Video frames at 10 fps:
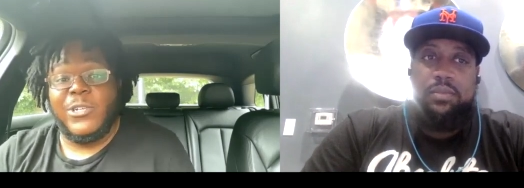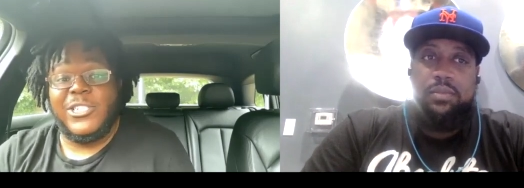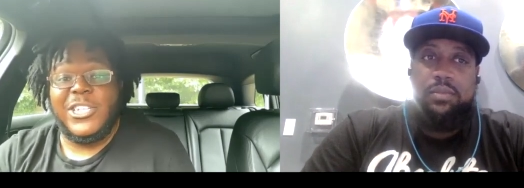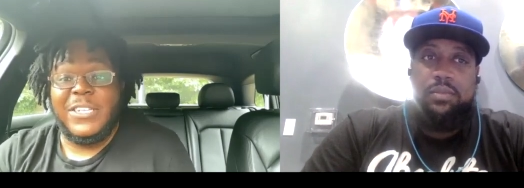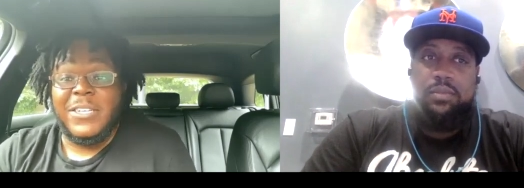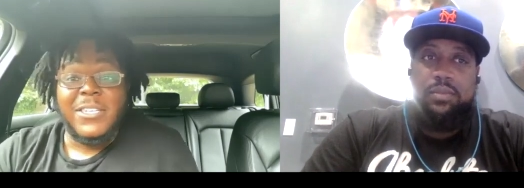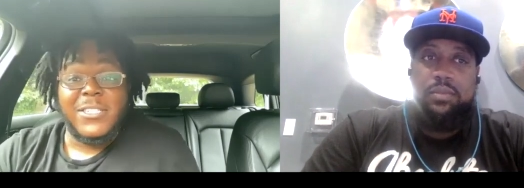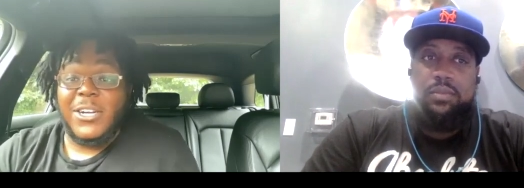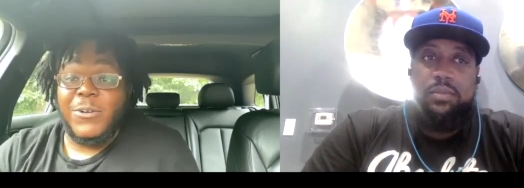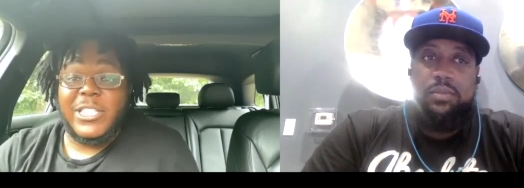Speaker 1: G, start
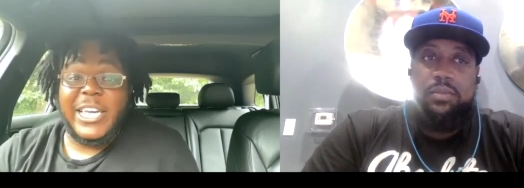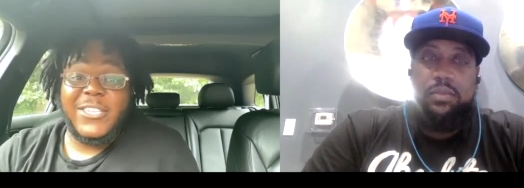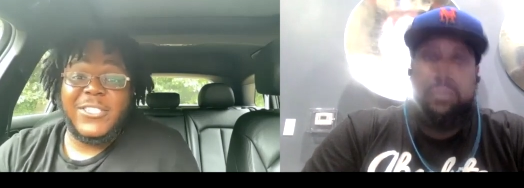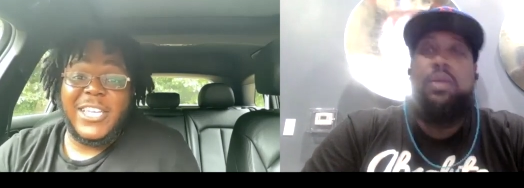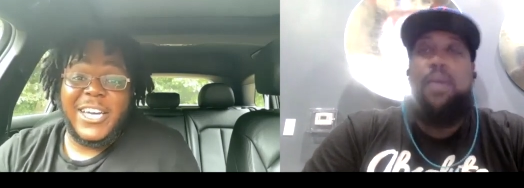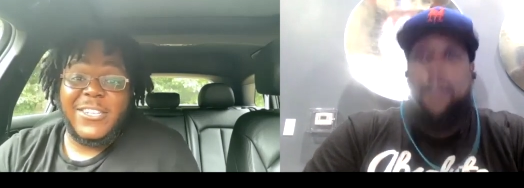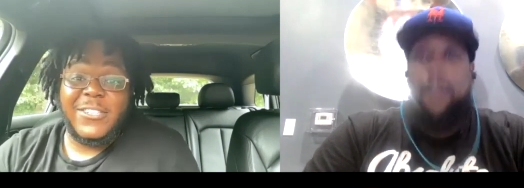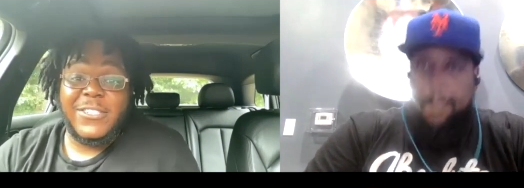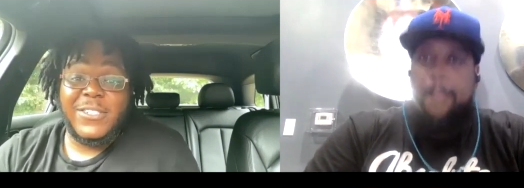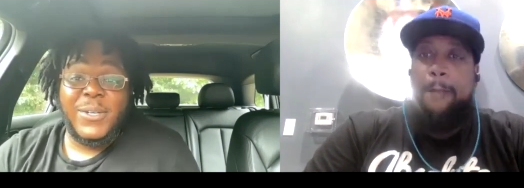with a thousand dollars.
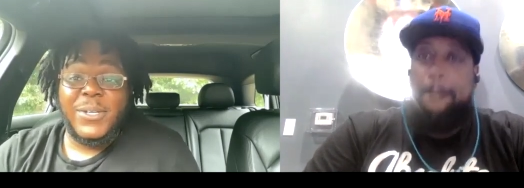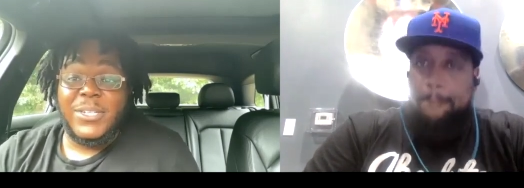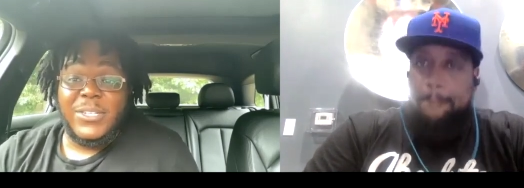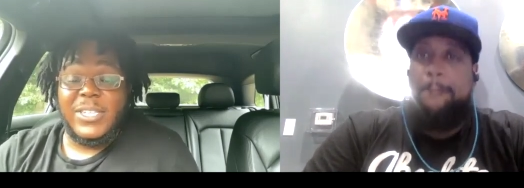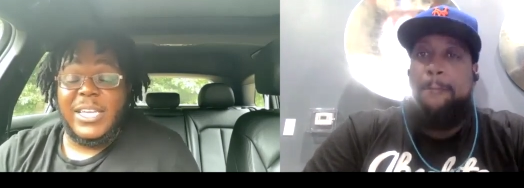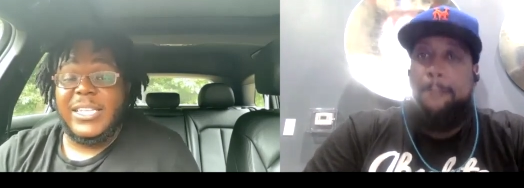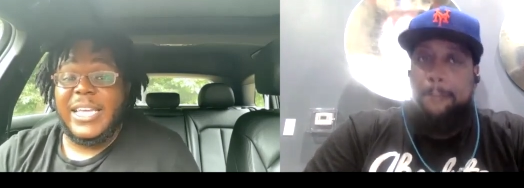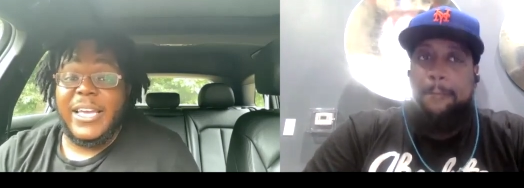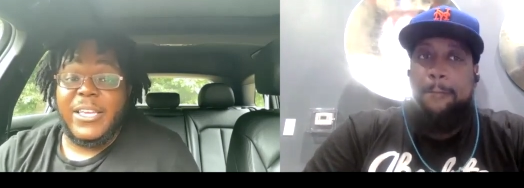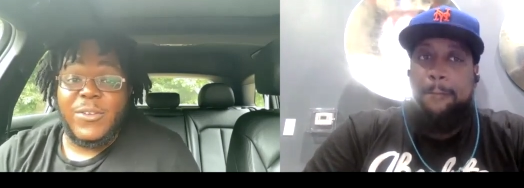You mm-hmm. take that,
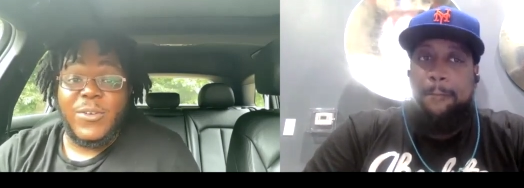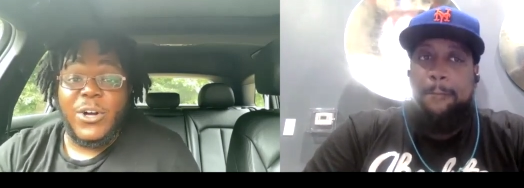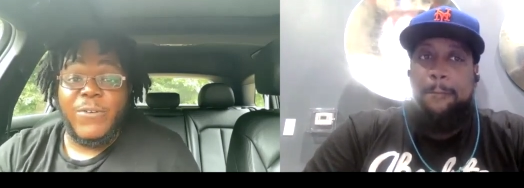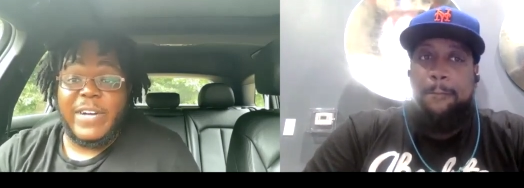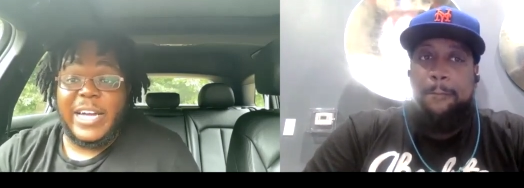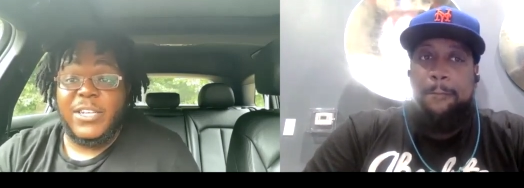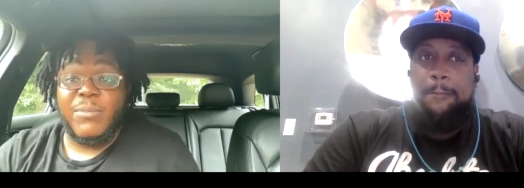you can go find a